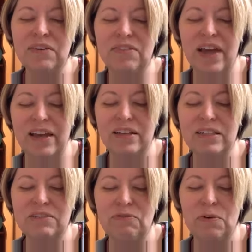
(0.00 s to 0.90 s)
give
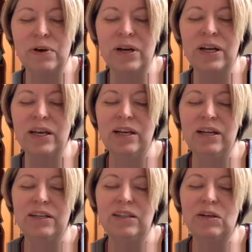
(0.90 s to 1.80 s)
thanks for
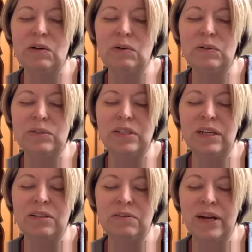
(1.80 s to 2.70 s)
the cold
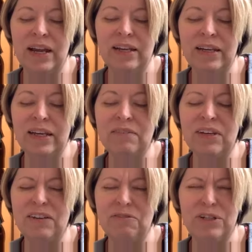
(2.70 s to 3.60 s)
and the rain,
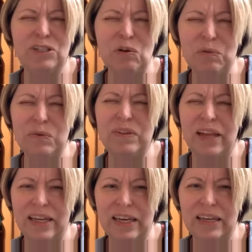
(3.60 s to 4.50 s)
even if we don't
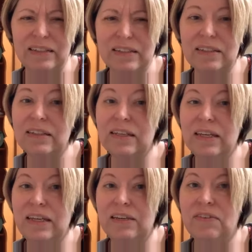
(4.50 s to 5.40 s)
like it,
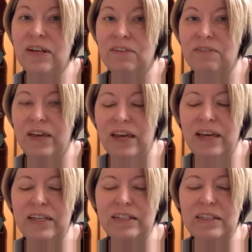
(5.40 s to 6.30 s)
even if
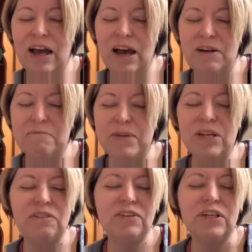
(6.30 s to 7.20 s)
it
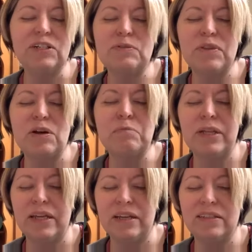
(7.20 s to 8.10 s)
interferes with our
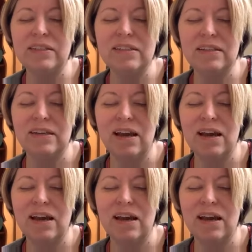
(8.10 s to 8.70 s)
plans.